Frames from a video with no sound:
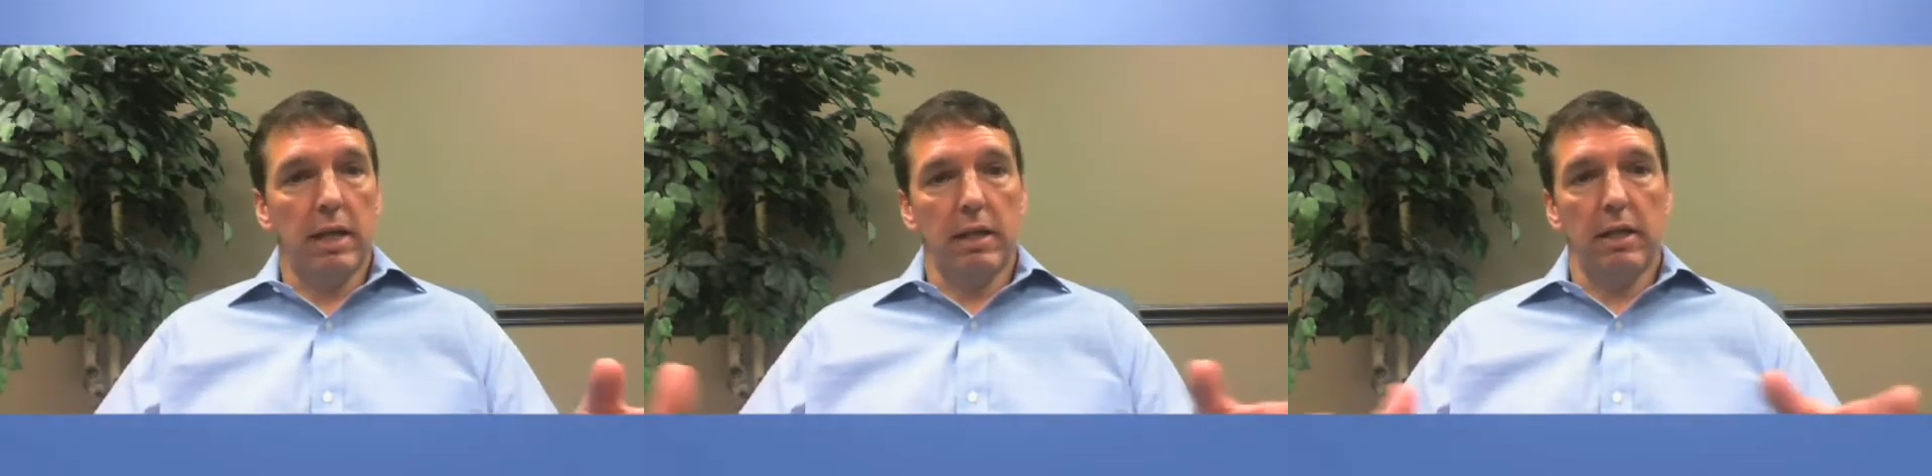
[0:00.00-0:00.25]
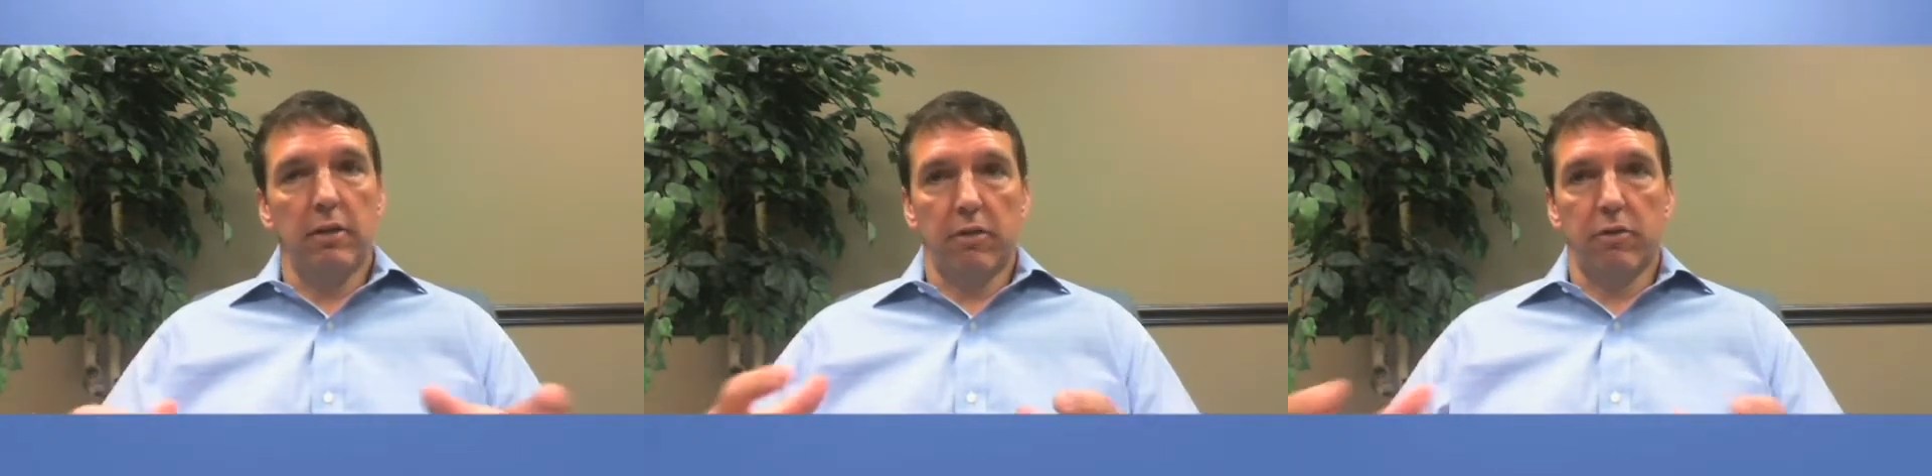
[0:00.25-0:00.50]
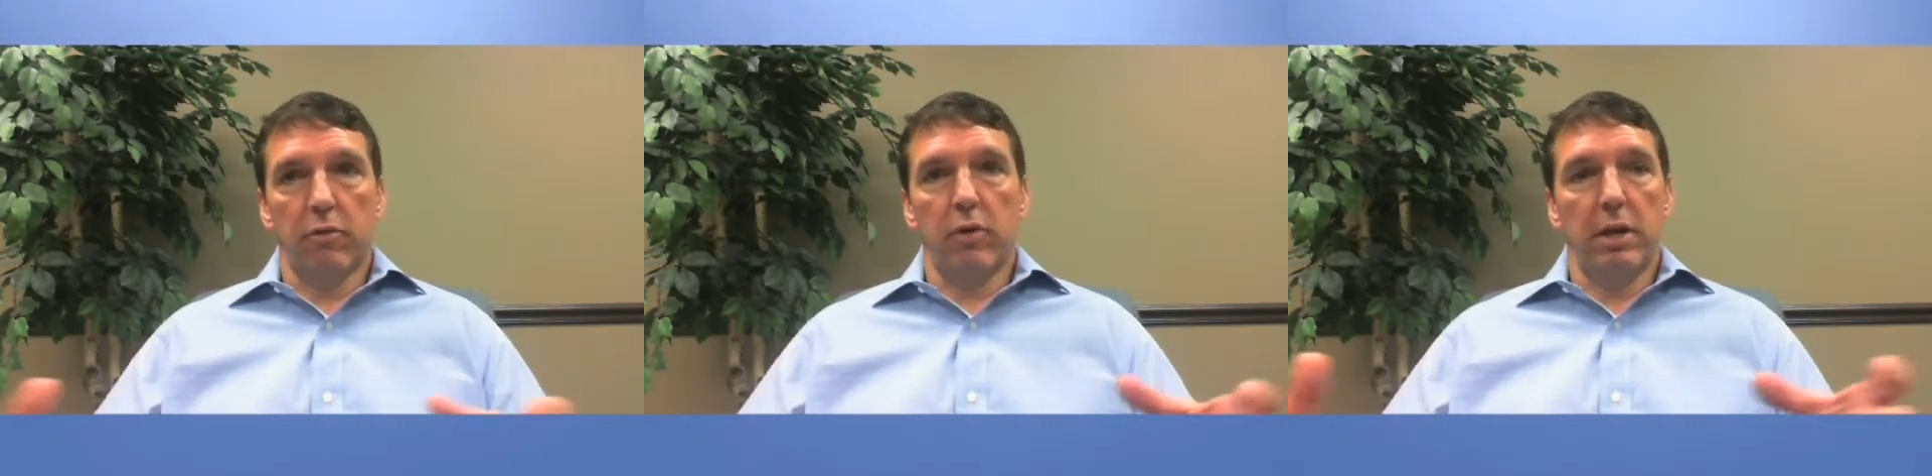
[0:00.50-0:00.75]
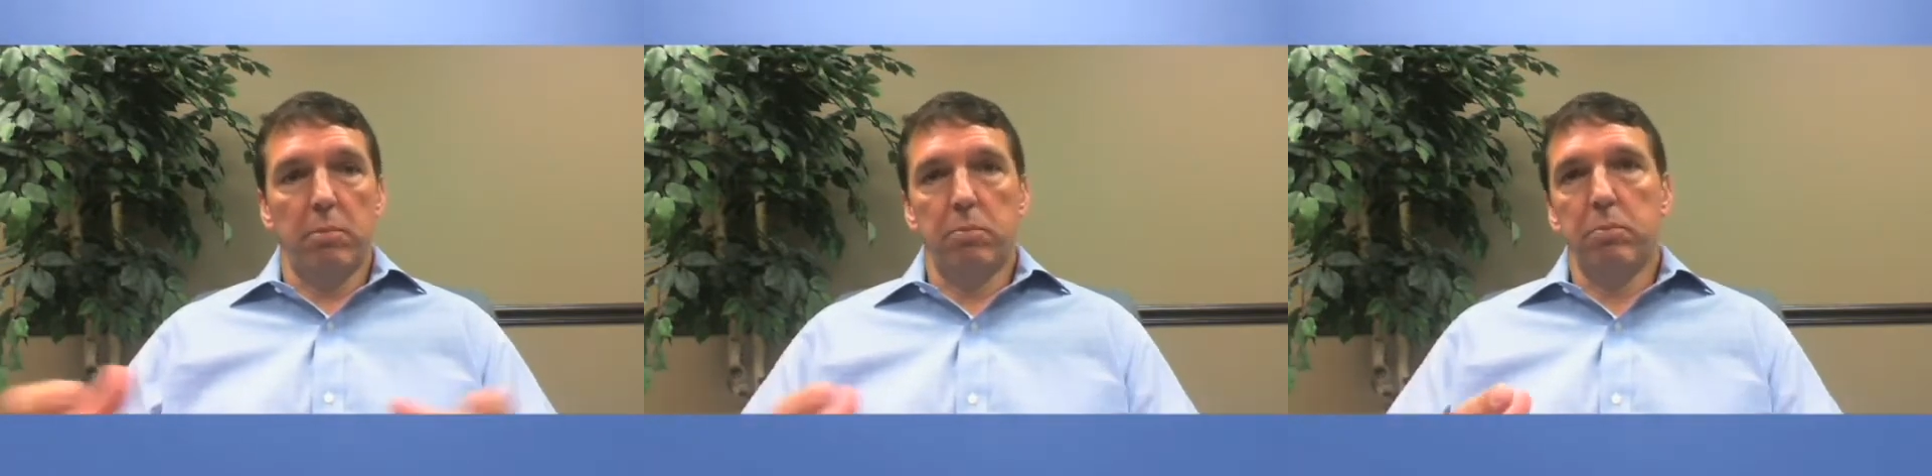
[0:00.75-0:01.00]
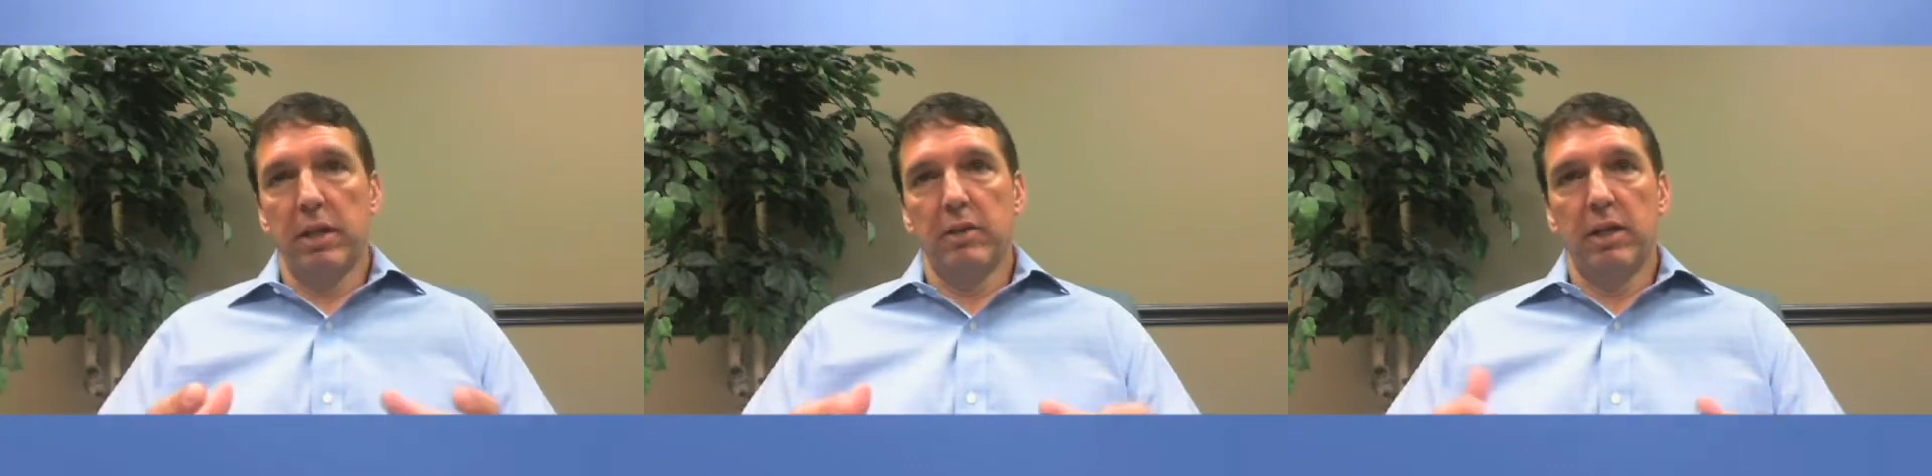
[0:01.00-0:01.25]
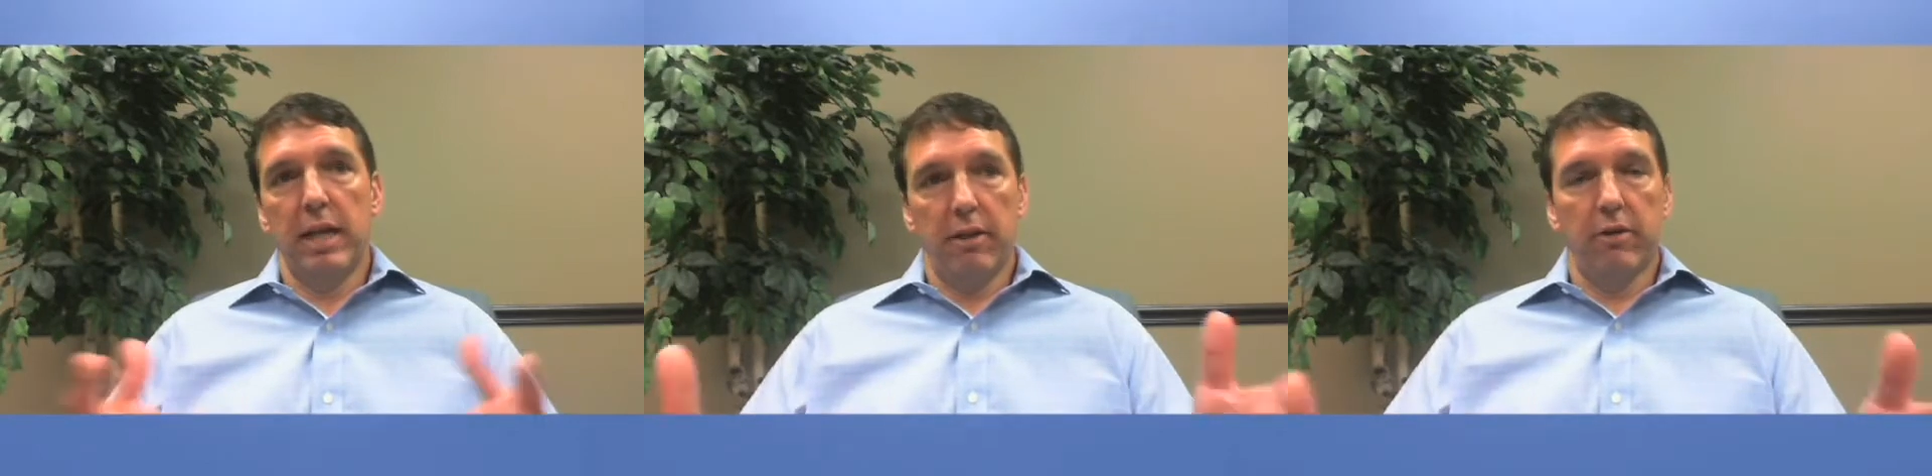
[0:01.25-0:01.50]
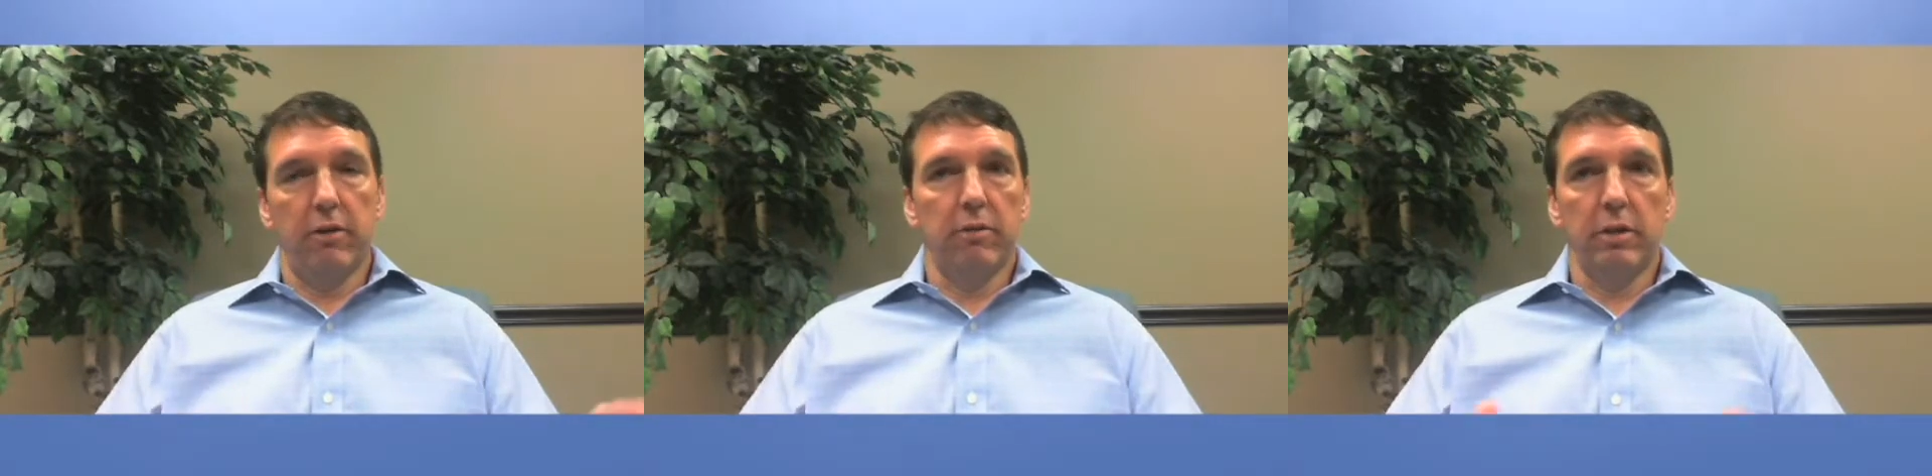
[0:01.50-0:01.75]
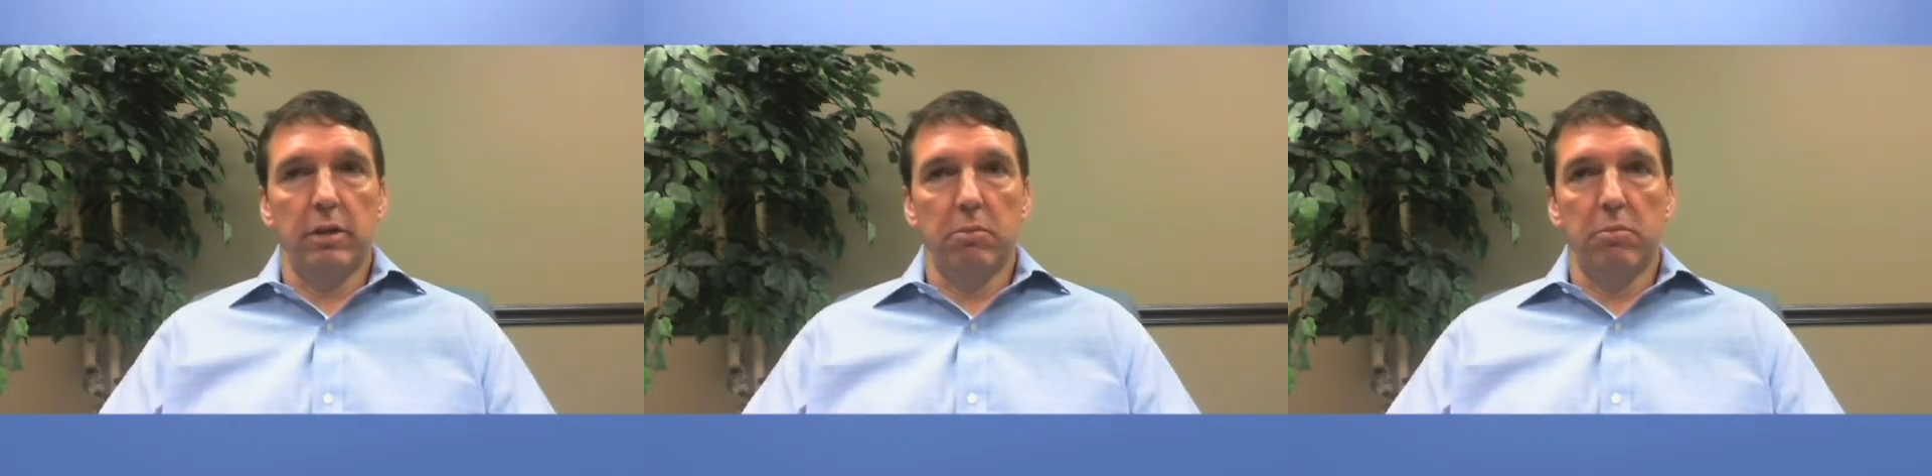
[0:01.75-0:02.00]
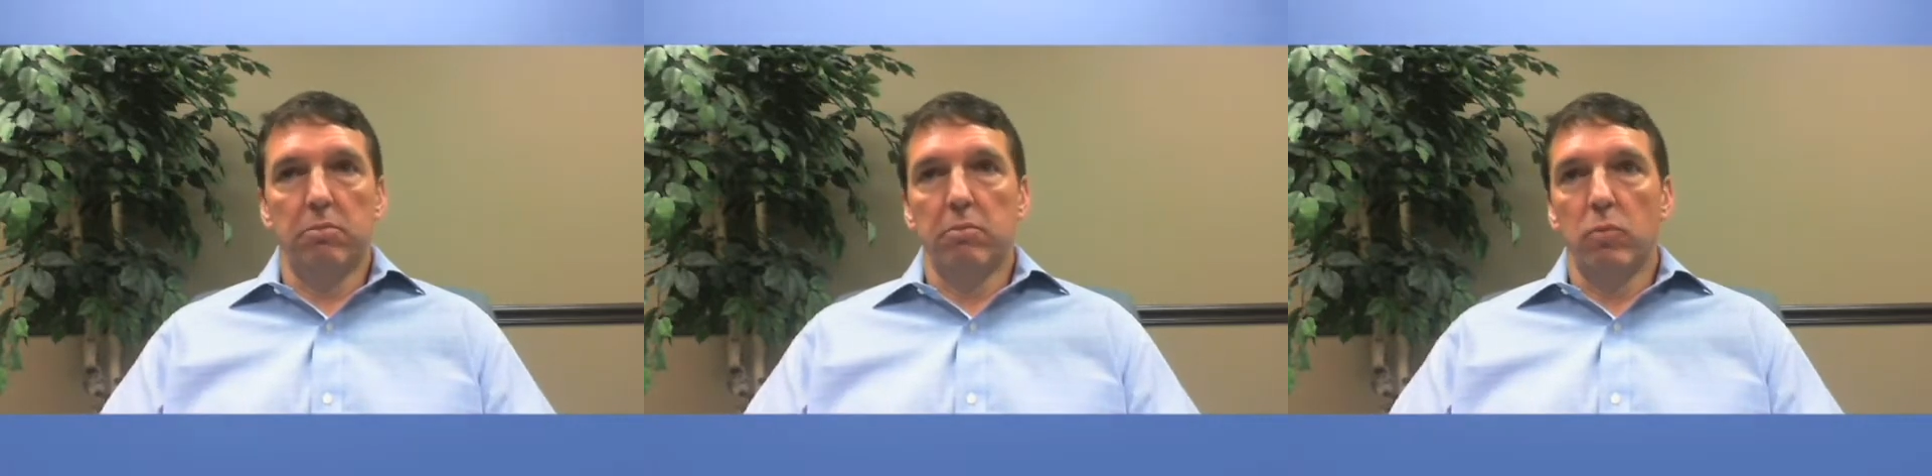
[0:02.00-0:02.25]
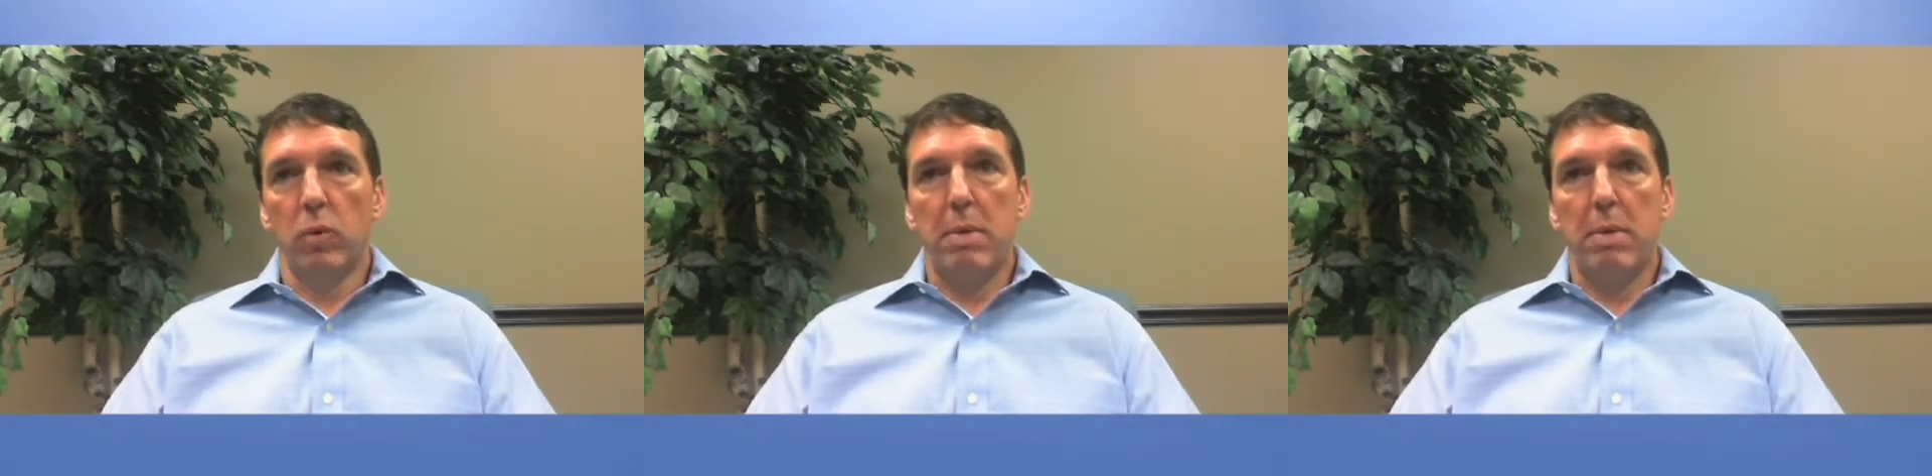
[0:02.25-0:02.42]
and then the three get together and